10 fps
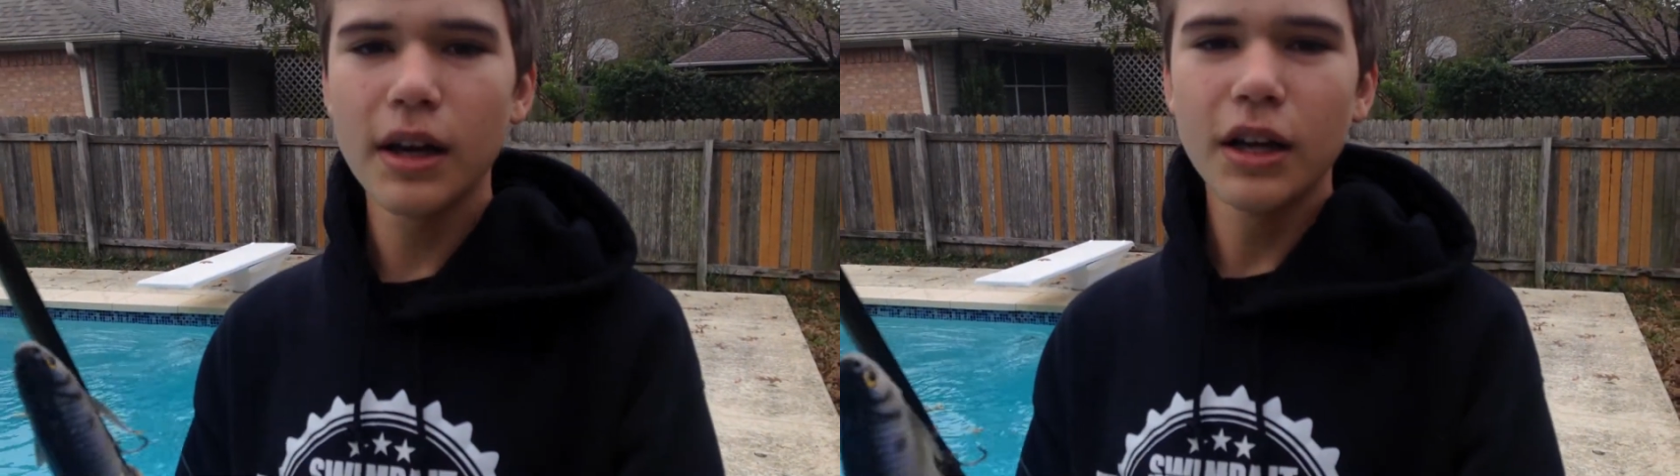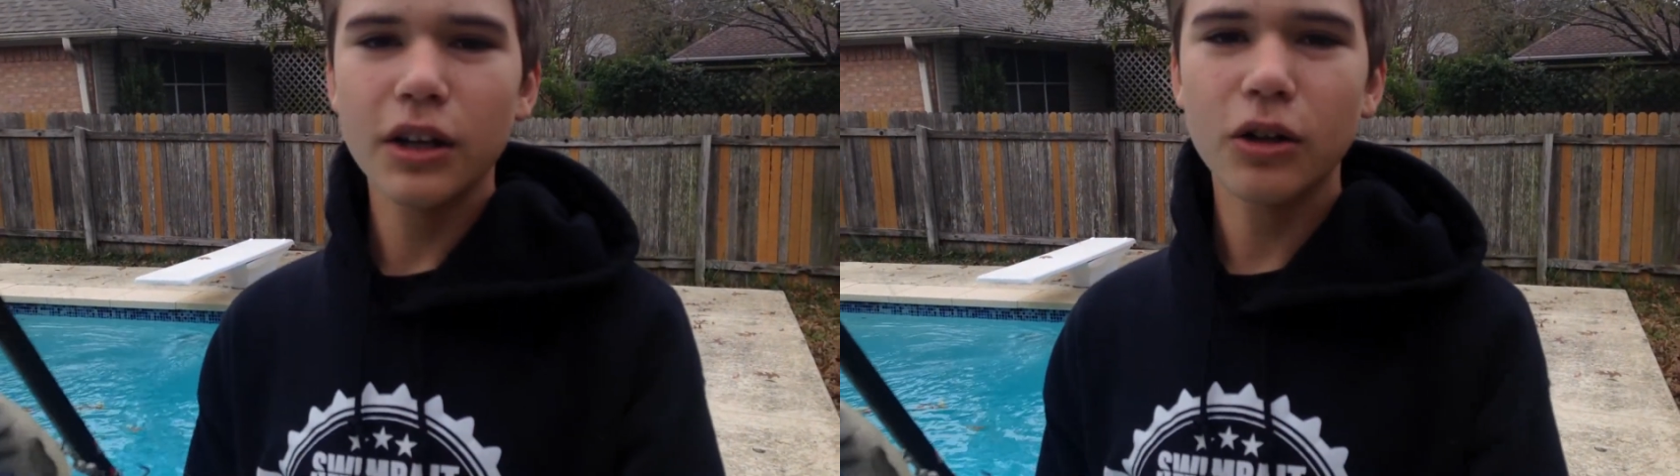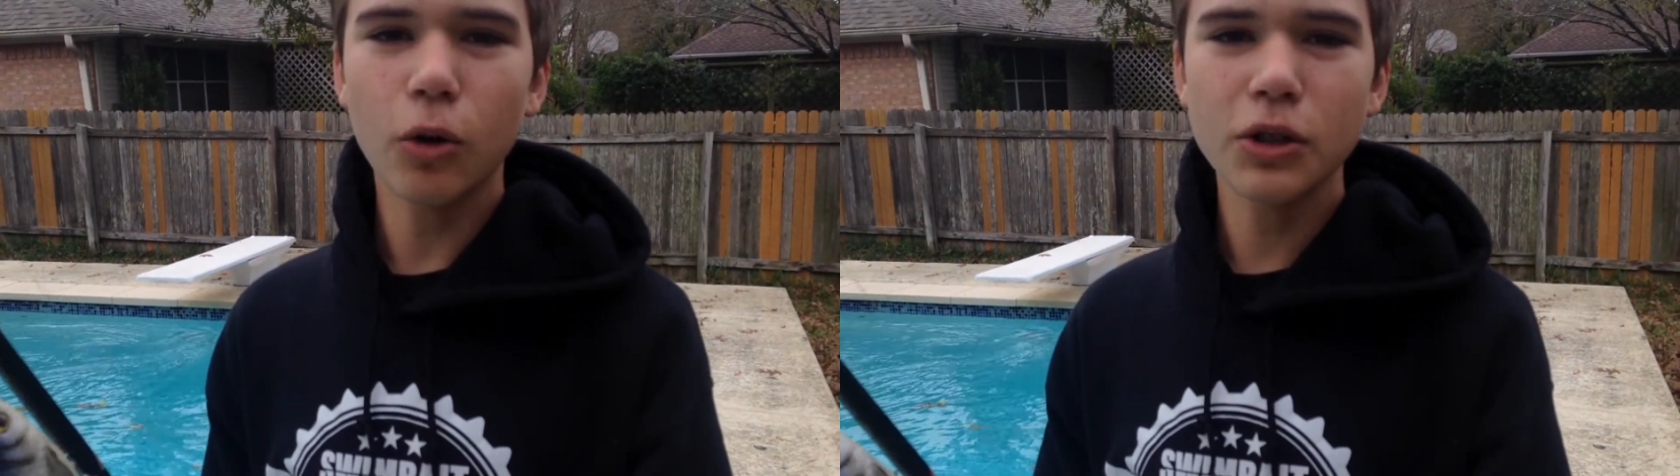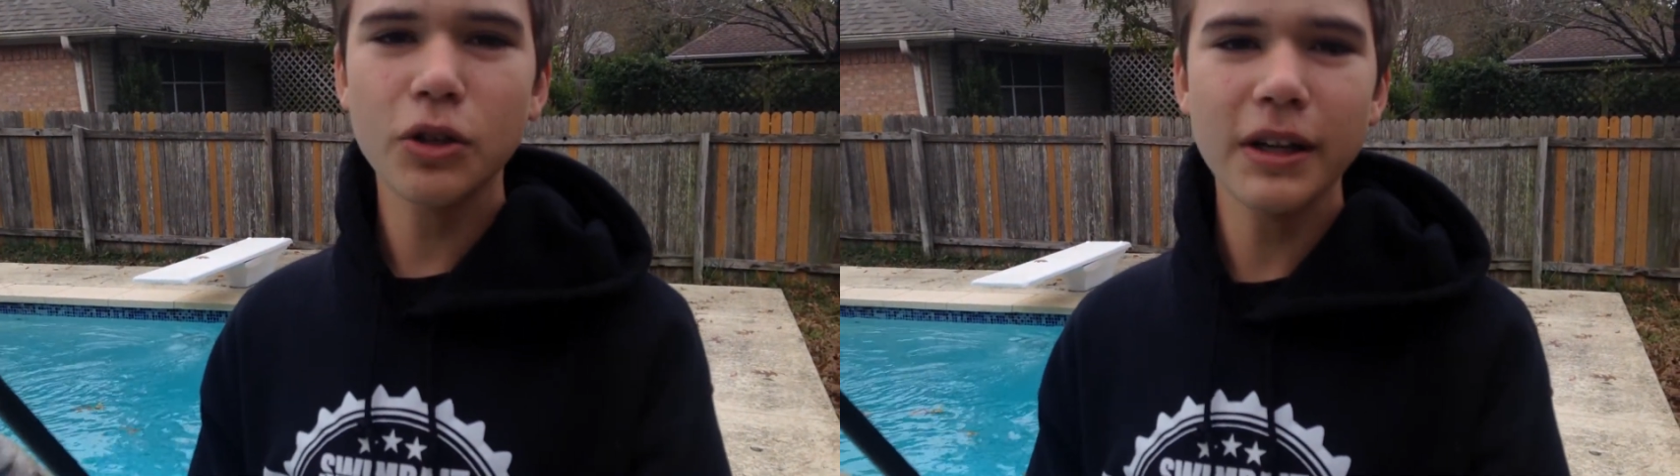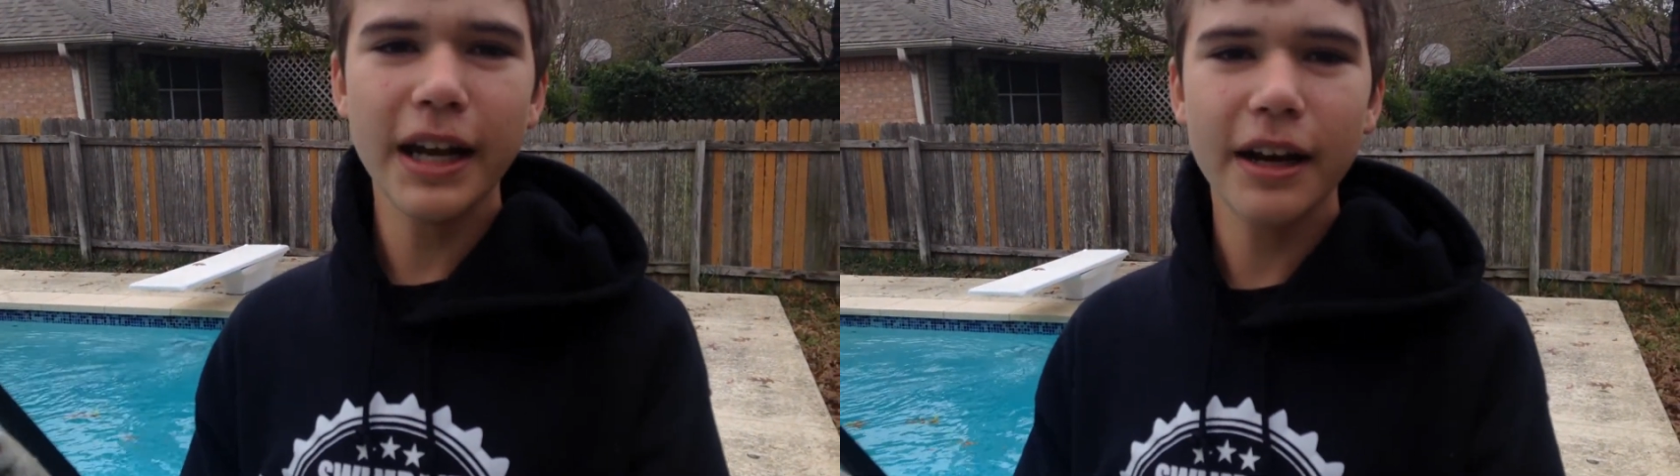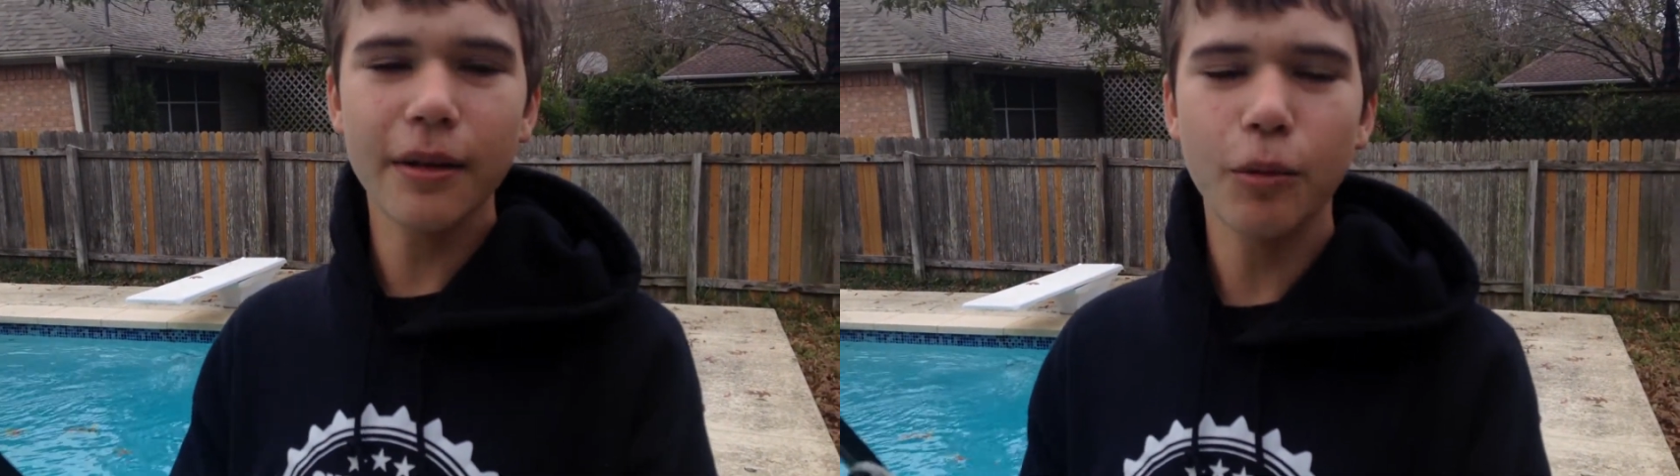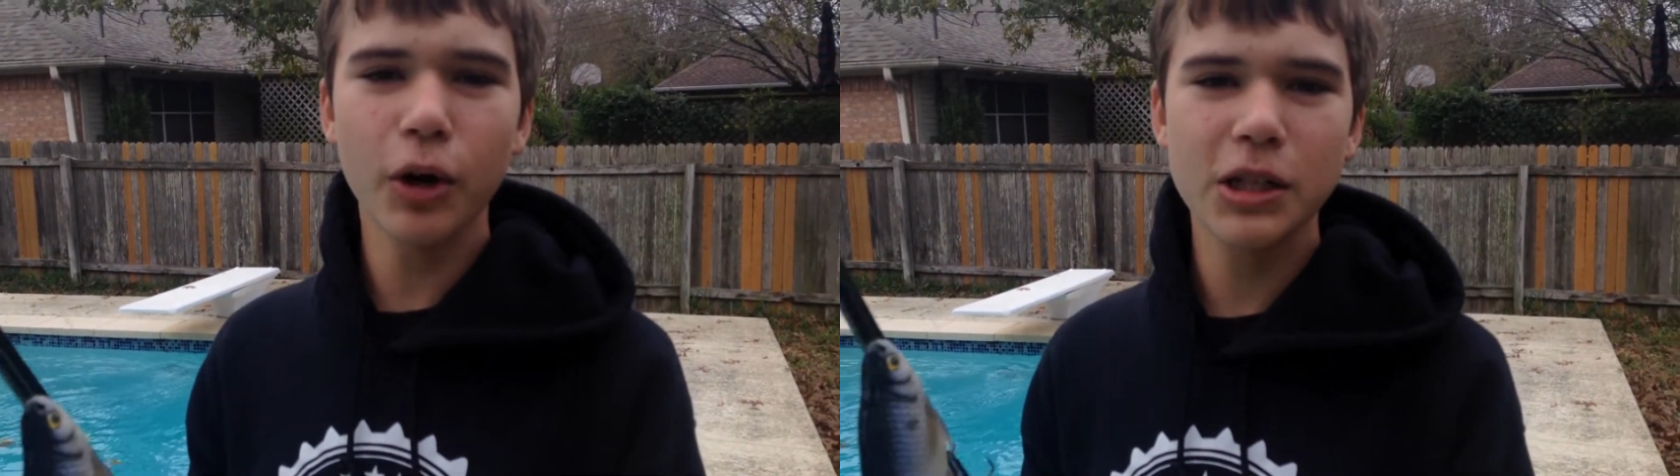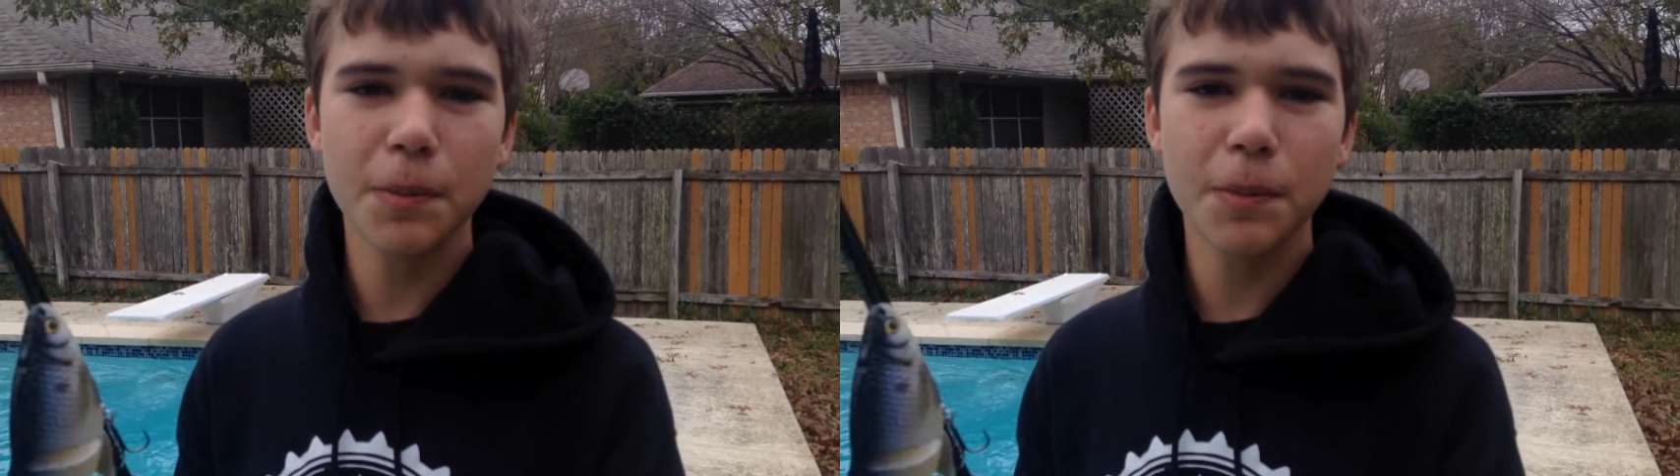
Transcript: Of course, you can get into the more